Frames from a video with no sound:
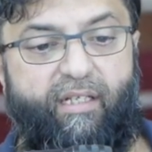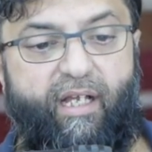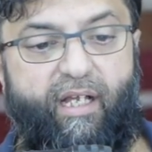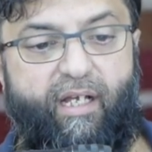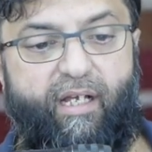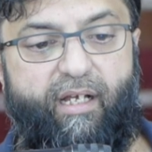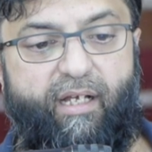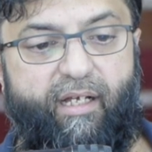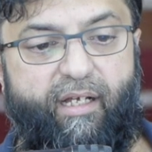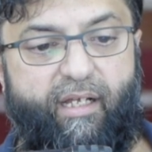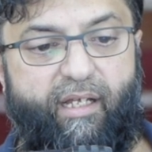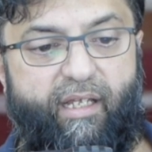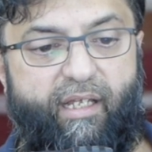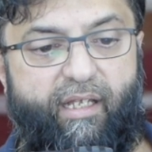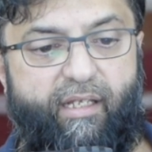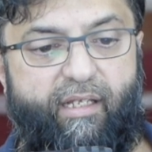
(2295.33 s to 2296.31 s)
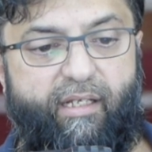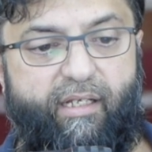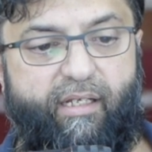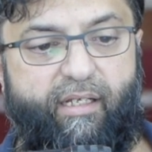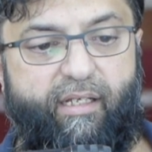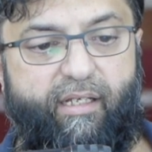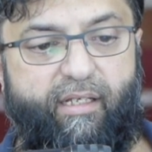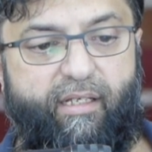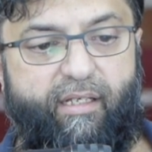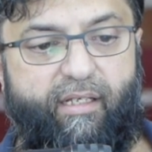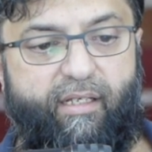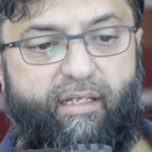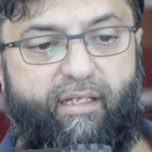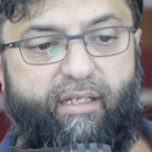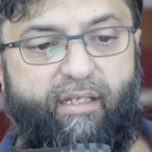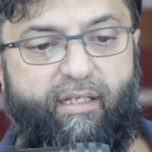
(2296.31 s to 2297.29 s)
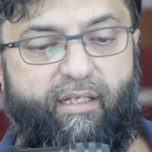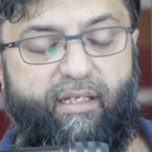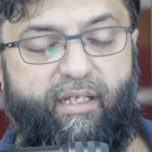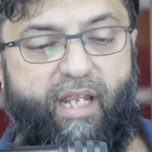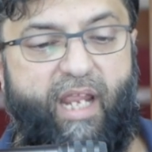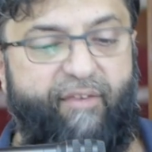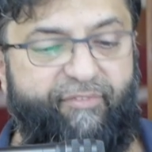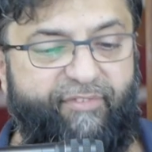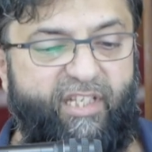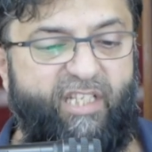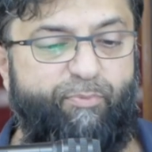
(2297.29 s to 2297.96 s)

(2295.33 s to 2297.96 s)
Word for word: uh, if